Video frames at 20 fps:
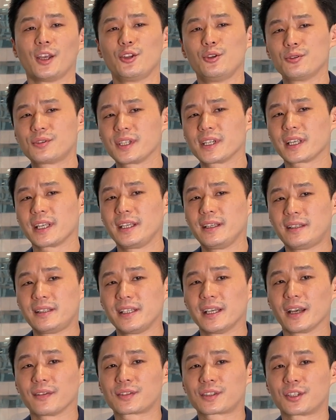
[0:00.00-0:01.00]
Using
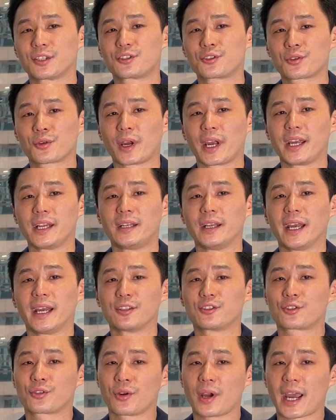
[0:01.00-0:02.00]
ETFs to trade
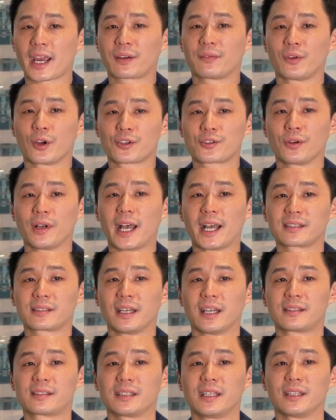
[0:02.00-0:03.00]
and track virtual
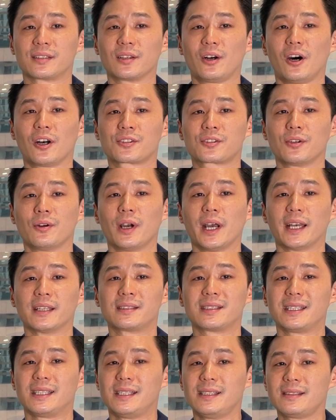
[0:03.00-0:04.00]
assets is also
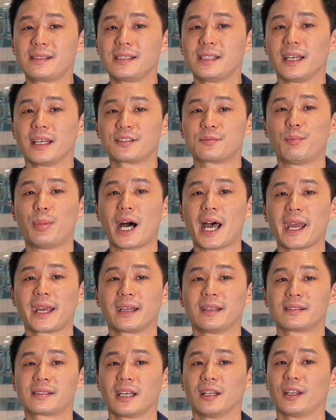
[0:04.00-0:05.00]
as easy as
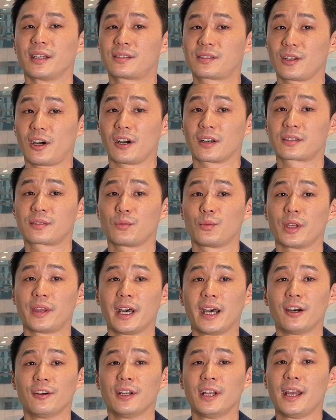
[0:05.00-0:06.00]
buying and selling stocks
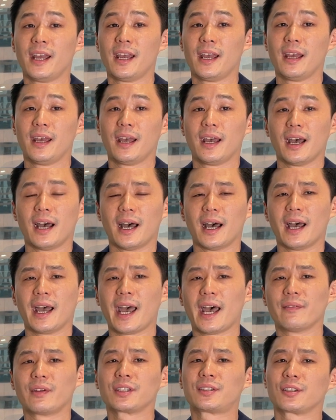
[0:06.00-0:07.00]
without
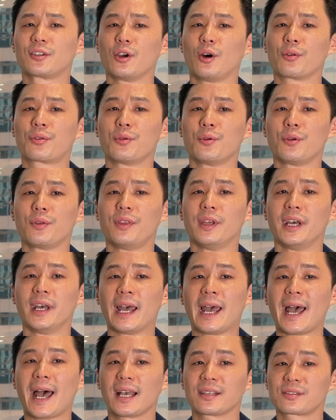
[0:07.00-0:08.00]
having to go through the
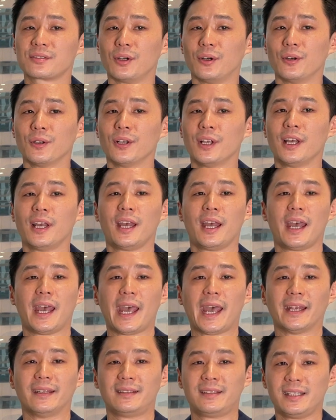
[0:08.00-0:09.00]
hassle
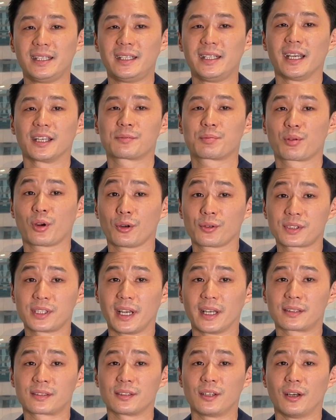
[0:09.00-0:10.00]
and tedious
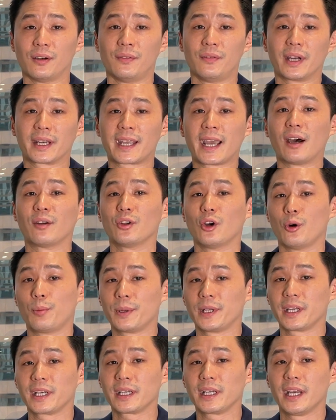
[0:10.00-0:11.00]
process of account
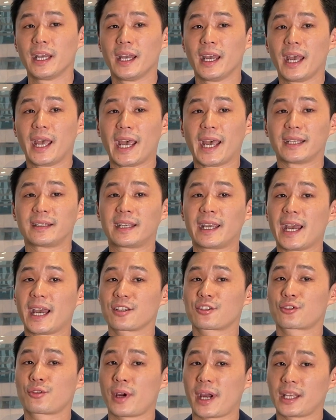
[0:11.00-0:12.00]
opening and
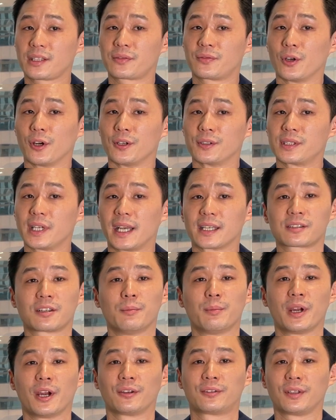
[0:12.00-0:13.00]
cash transfers as
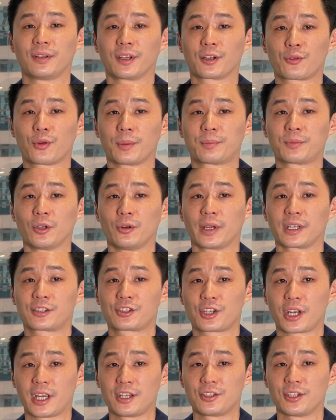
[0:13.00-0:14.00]
compared to the crypto
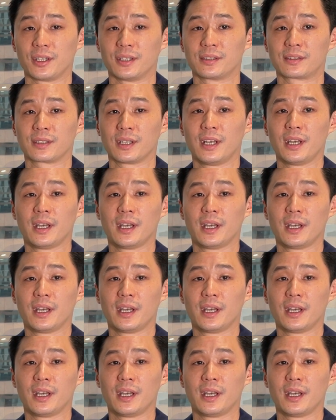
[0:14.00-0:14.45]
exchanges.